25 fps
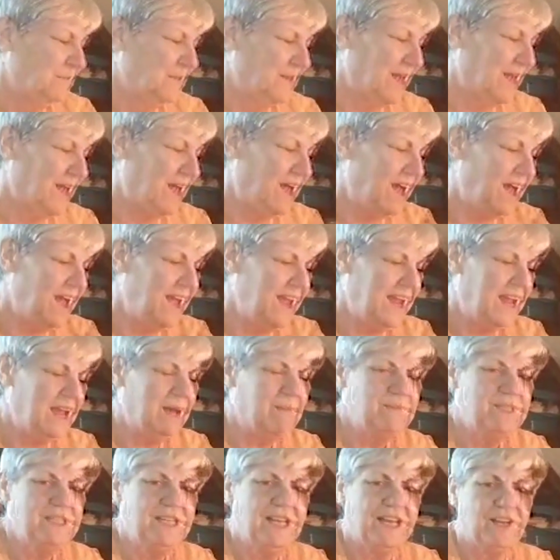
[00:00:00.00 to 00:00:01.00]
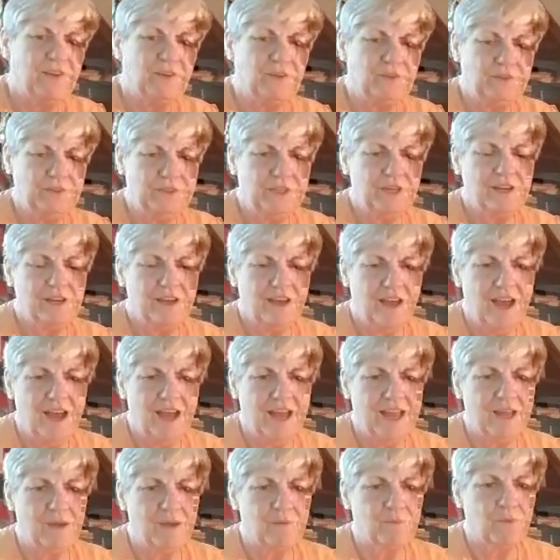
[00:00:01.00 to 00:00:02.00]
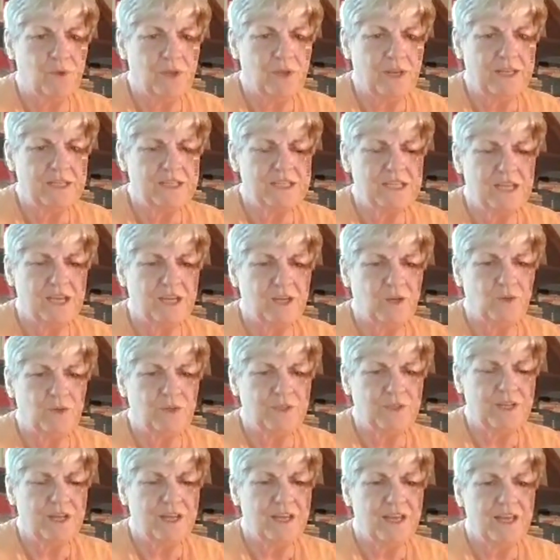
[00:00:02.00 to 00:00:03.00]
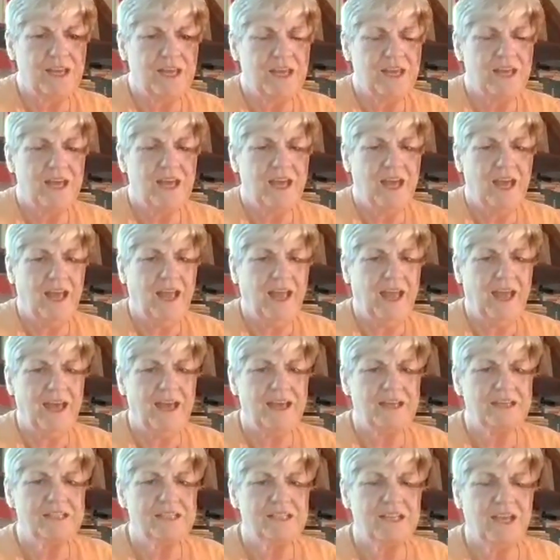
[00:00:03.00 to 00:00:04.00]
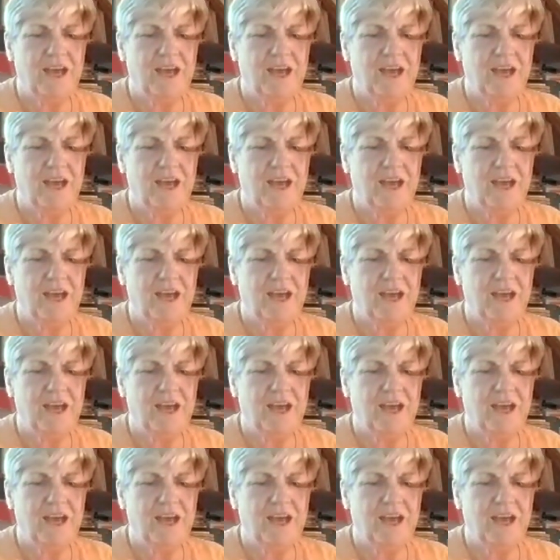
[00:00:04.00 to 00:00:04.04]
I am tickled. I am really tickled at...